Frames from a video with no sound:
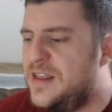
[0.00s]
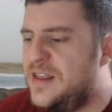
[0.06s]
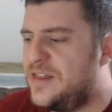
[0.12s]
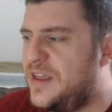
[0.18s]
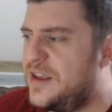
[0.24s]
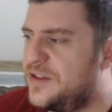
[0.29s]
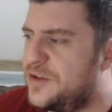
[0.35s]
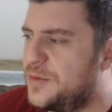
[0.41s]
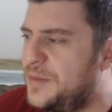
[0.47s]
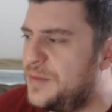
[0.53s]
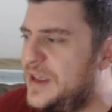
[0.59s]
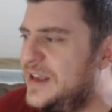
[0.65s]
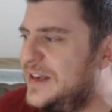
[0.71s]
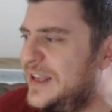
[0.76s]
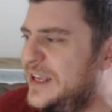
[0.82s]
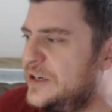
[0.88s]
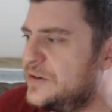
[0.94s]
things are
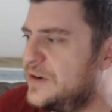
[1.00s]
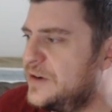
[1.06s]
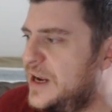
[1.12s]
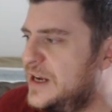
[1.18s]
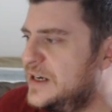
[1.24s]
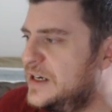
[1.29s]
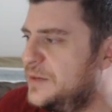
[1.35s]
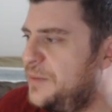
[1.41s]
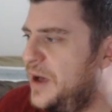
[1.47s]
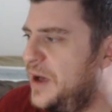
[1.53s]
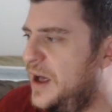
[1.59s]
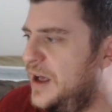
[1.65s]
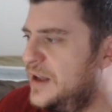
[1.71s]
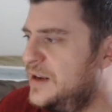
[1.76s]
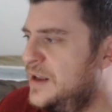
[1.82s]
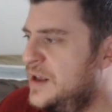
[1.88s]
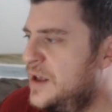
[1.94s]
being iterated
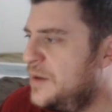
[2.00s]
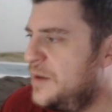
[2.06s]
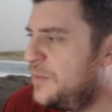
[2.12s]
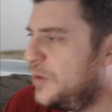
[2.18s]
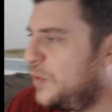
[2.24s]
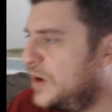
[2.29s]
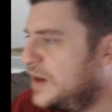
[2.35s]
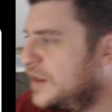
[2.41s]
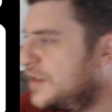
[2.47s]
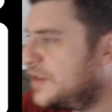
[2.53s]
upon. But what is